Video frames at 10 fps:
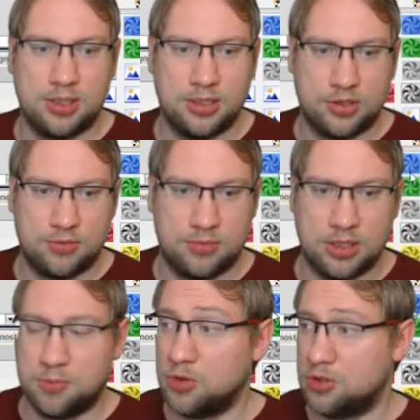Let's
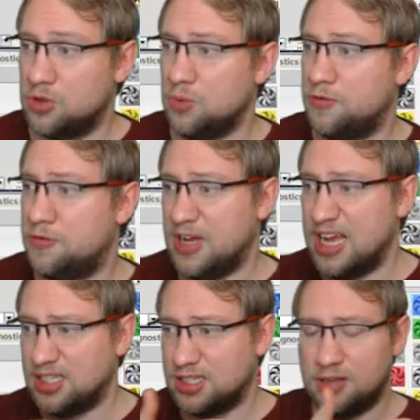put two
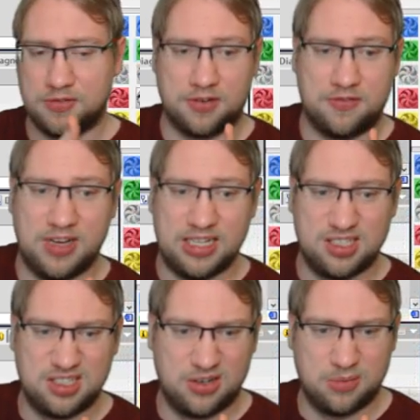fans. I've got
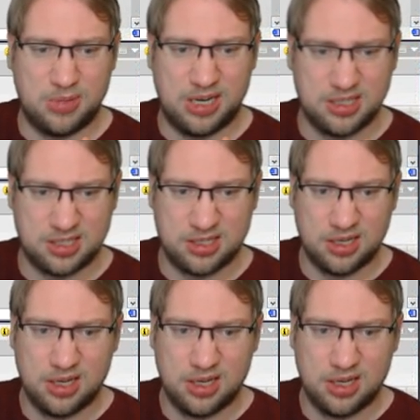fans here in my list.